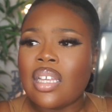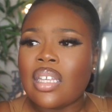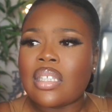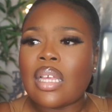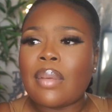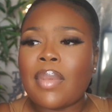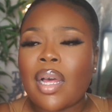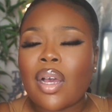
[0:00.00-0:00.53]

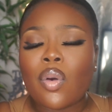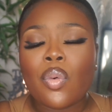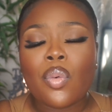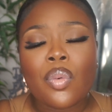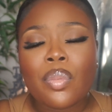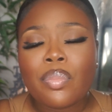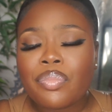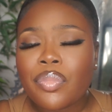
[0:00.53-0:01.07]
So I'm like,
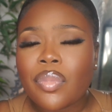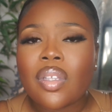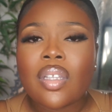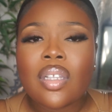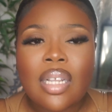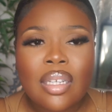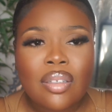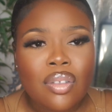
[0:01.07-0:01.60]
cool,
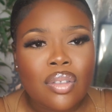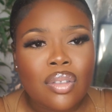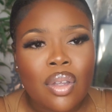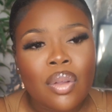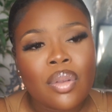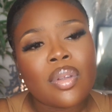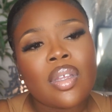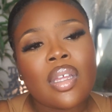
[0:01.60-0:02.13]
let's just
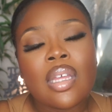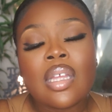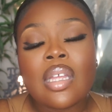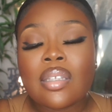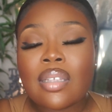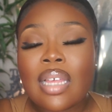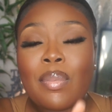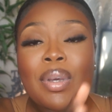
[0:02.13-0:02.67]
go.
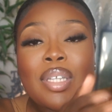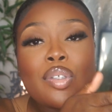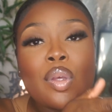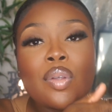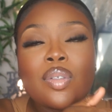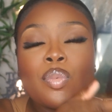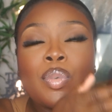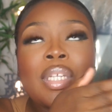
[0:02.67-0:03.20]
So I went to
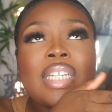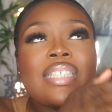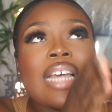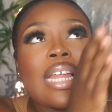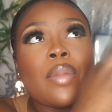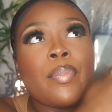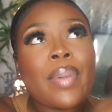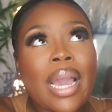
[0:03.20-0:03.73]
go. So we didn't sit
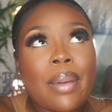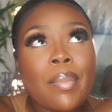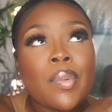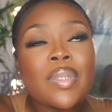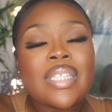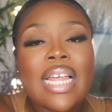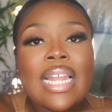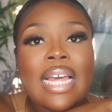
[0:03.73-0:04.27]
at the back, but
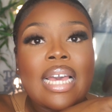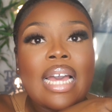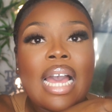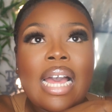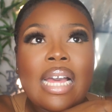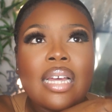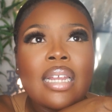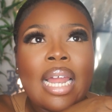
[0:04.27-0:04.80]
we sat
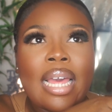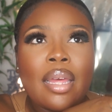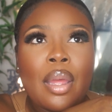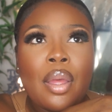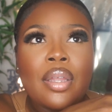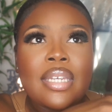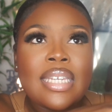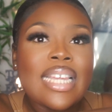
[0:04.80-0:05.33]
like
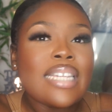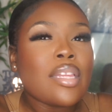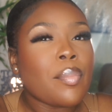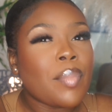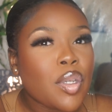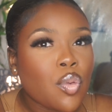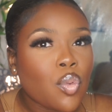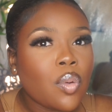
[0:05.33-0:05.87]
near the
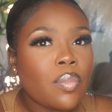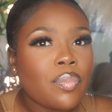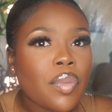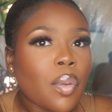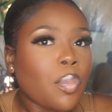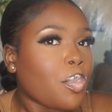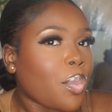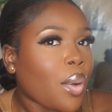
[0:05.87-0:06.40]
middle,
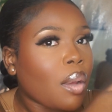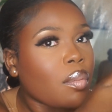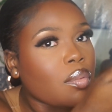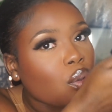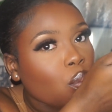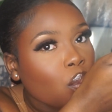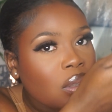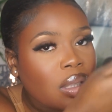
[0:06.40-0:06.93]
but
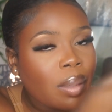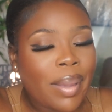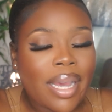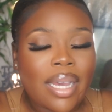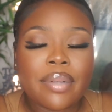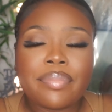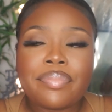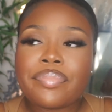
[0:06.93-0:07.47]
towards the
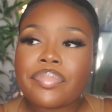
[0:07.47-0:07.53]
back.